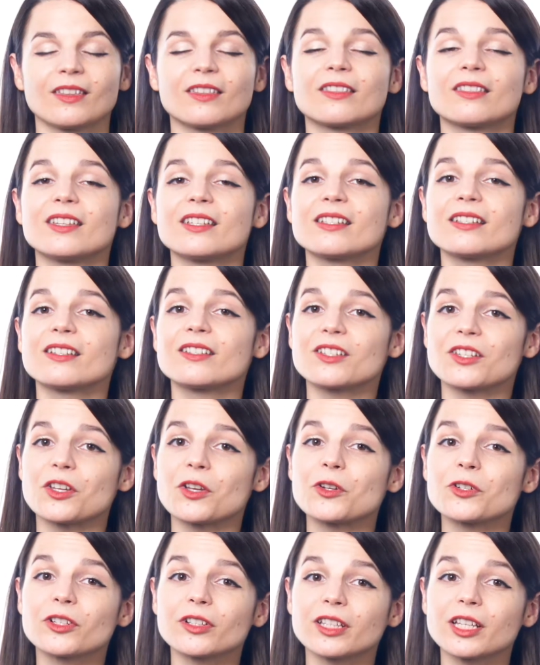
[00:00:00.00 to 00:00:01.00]
This is
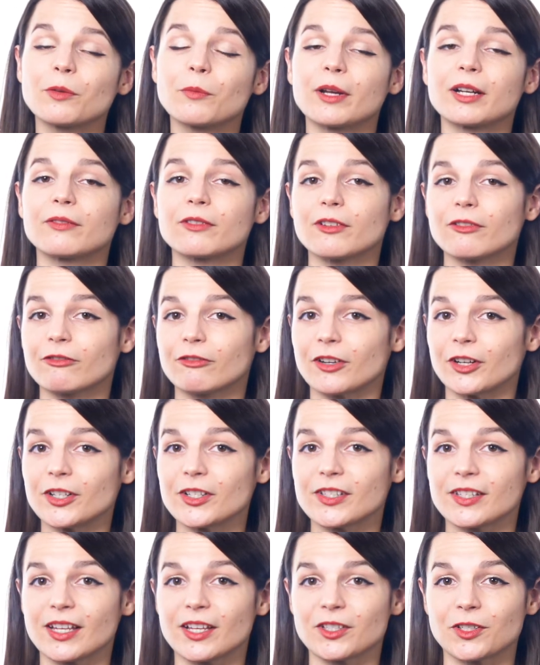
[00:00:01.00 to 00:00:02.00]
usually one of the
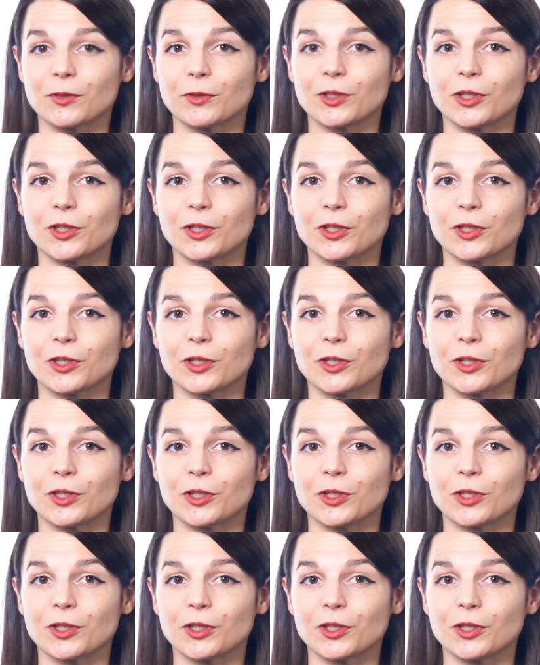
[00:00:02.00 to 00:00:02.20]
first things you